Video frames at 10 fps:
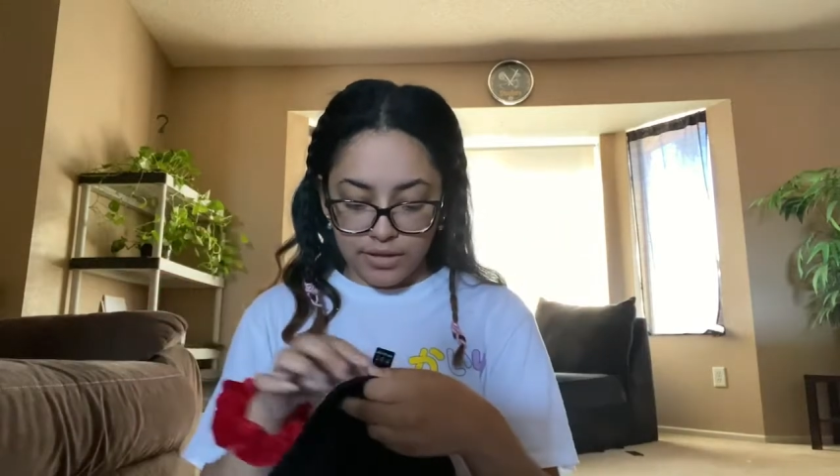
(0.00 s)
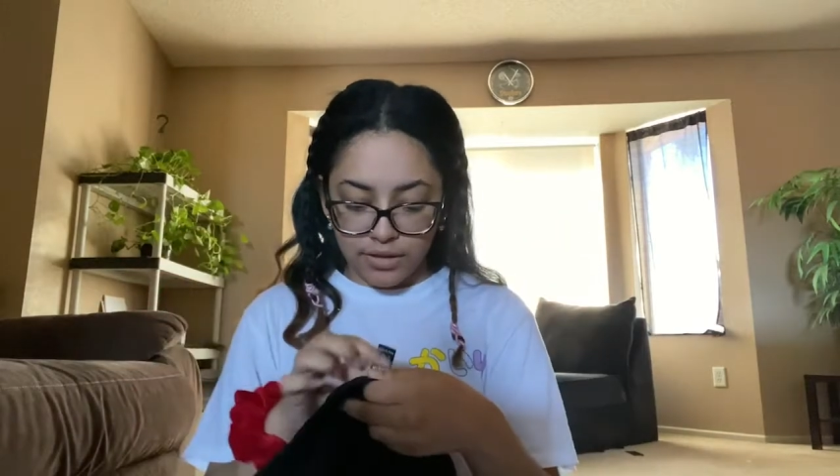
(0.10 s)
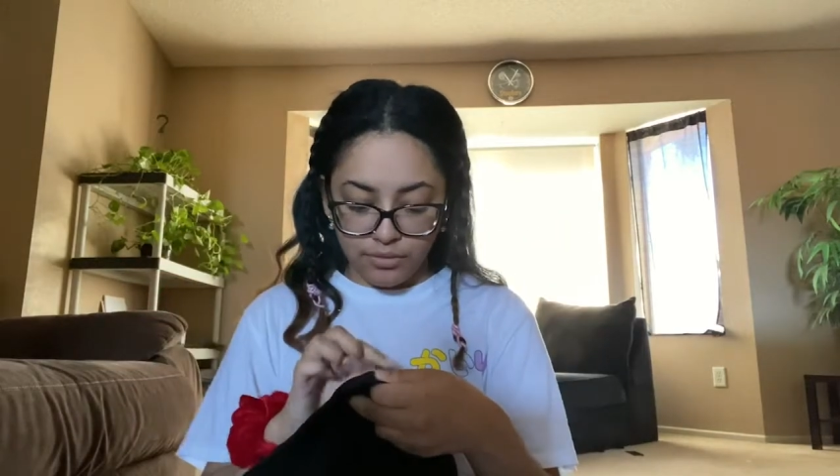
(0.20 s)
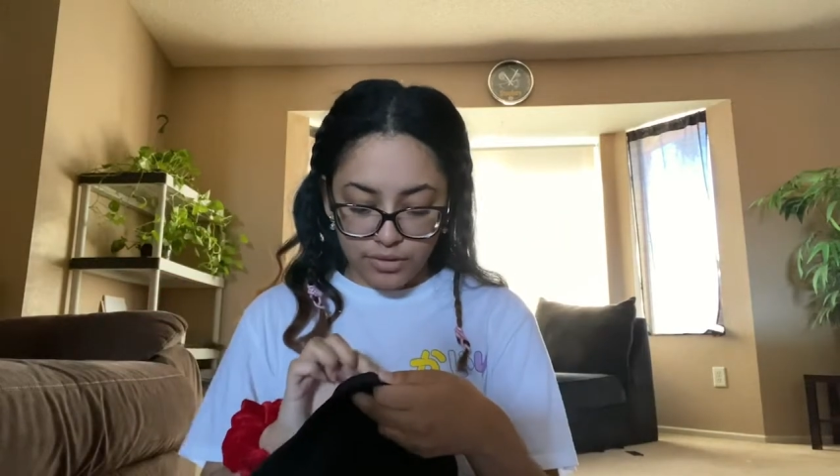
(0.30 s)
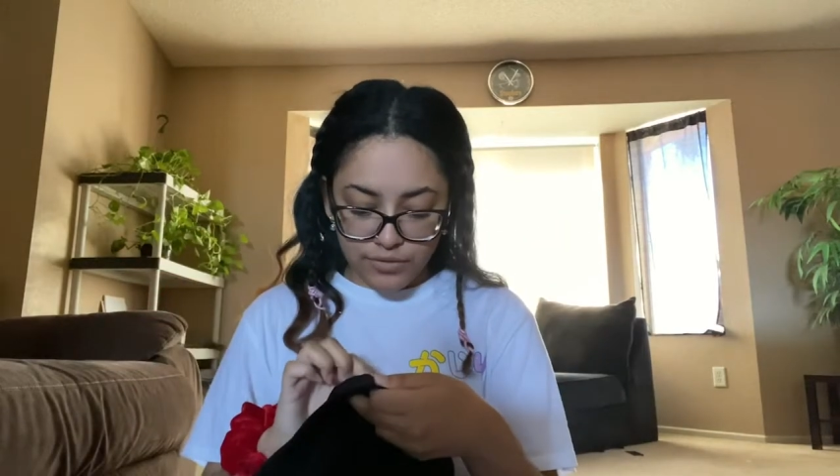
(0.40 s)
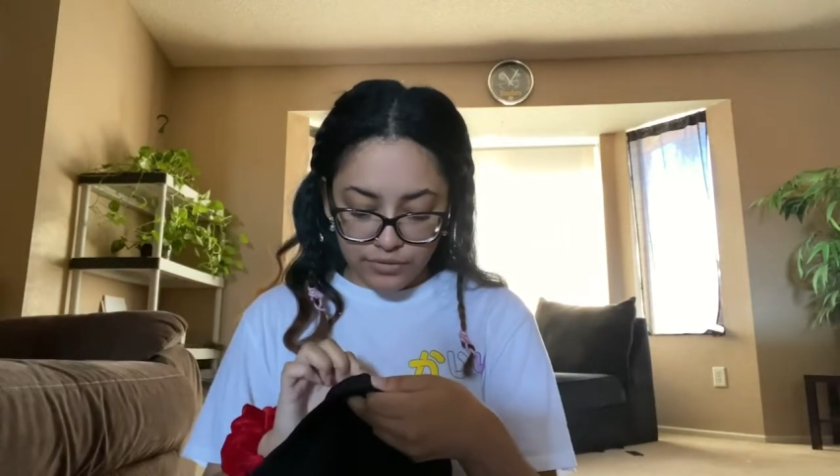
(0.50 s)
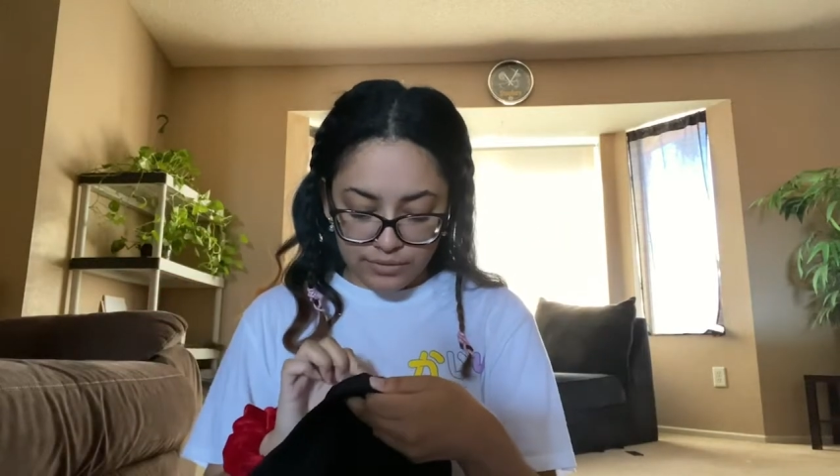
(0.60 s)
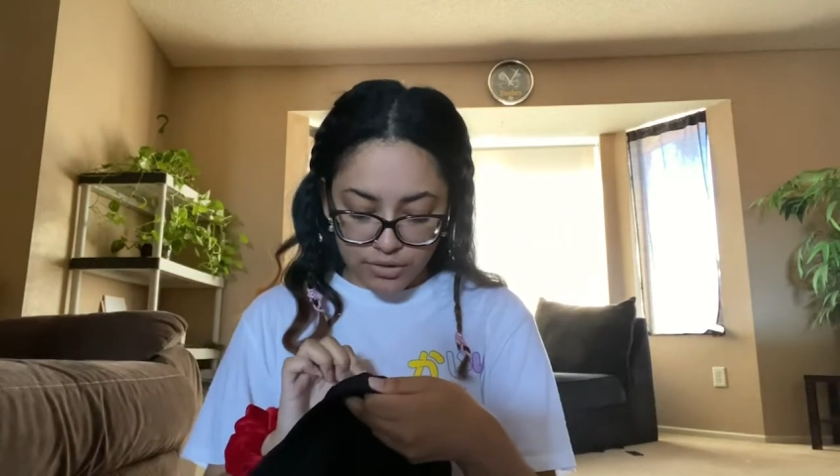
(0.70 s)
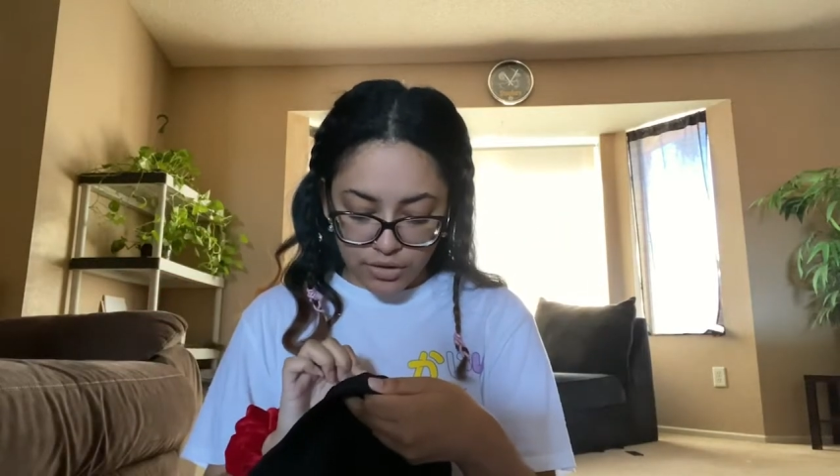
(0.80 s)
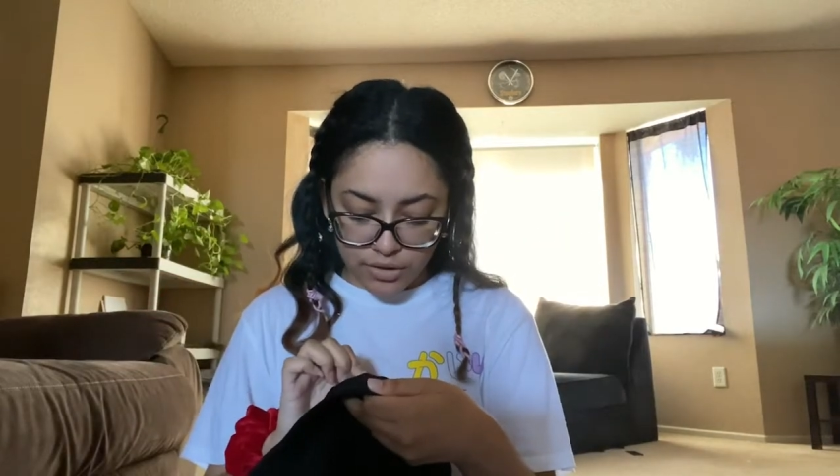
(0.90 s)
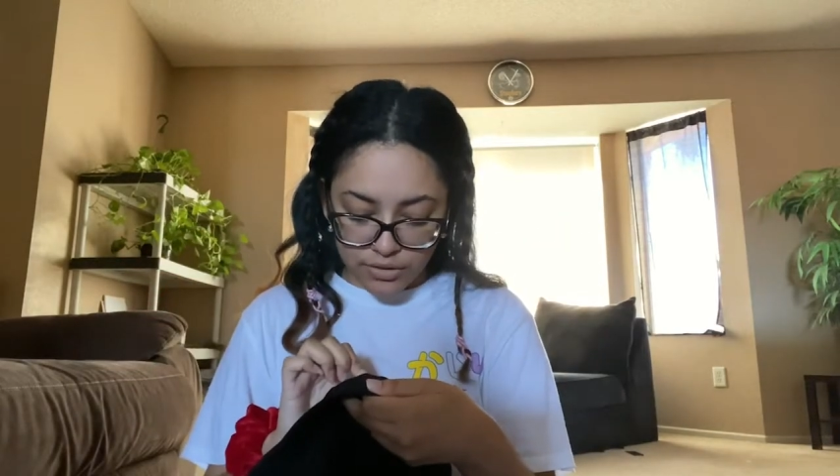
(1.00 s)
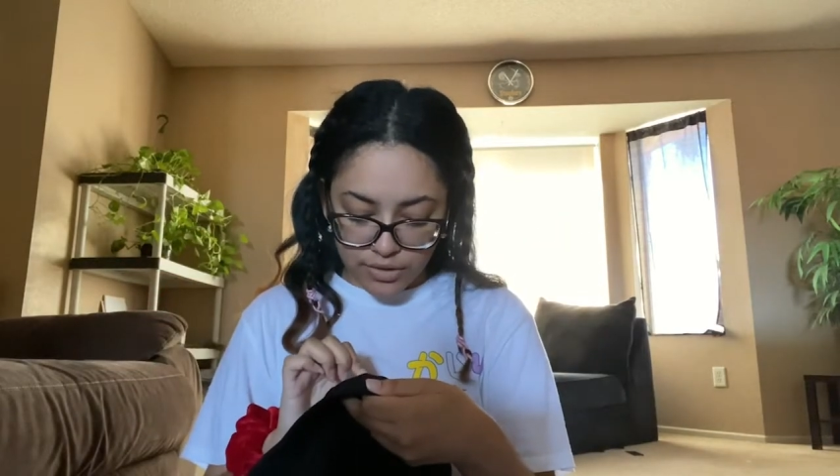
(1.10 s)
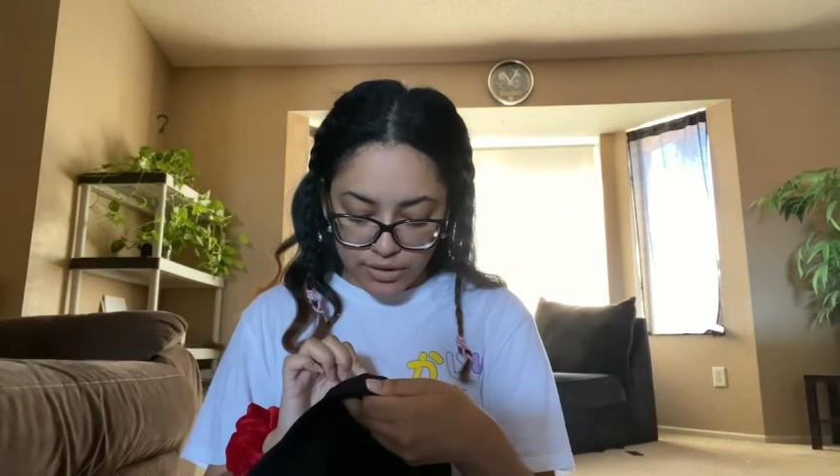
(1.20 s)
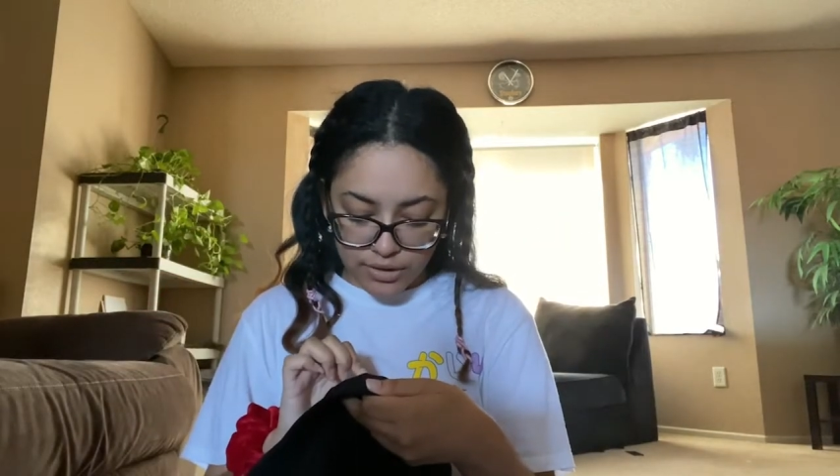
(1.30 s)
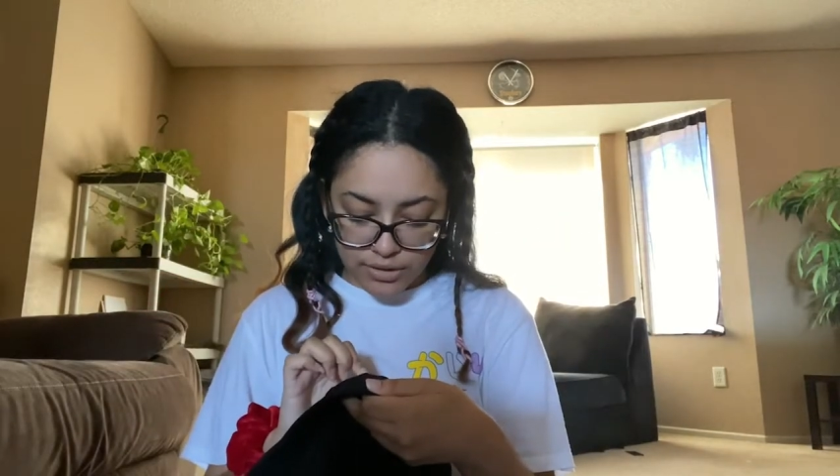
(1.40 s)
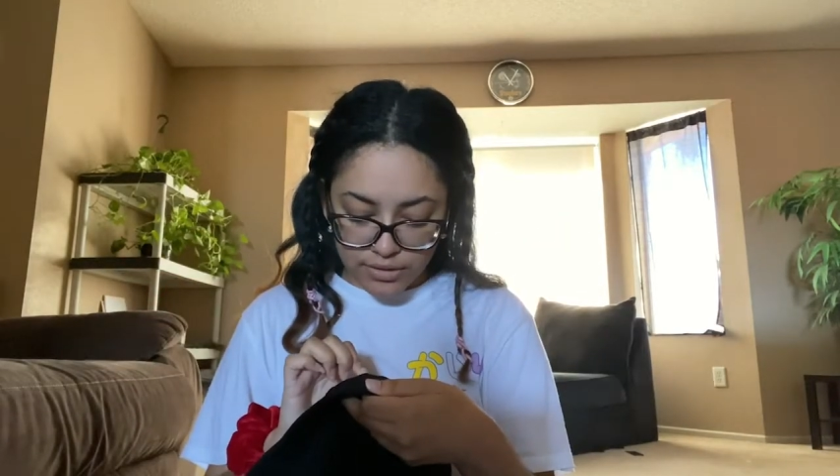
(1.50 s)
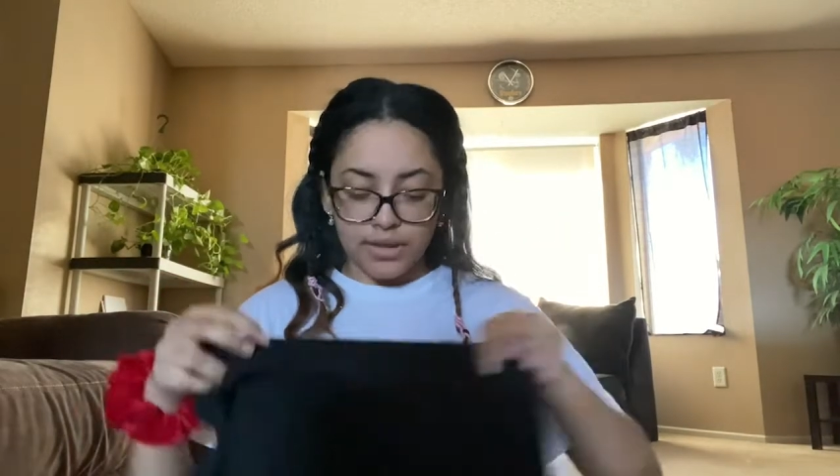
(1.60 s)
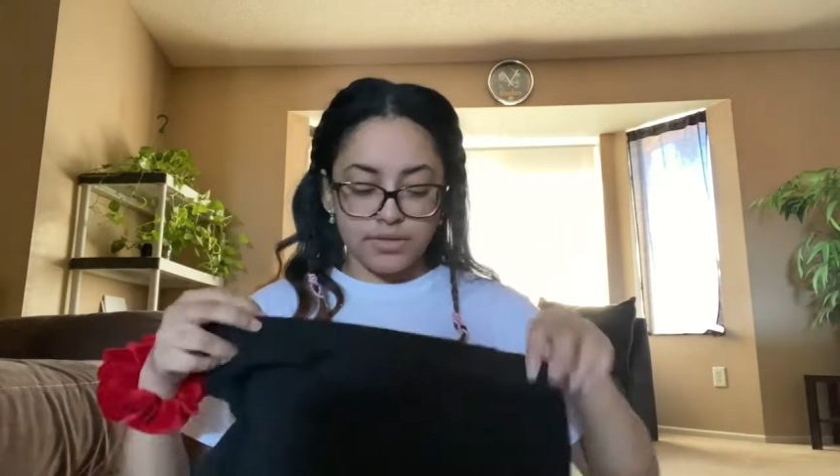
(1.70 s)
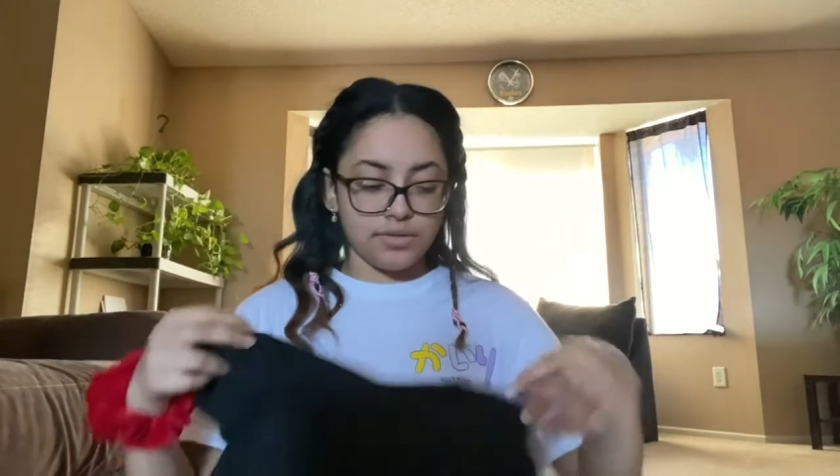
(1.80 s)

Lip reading: There was free returns on these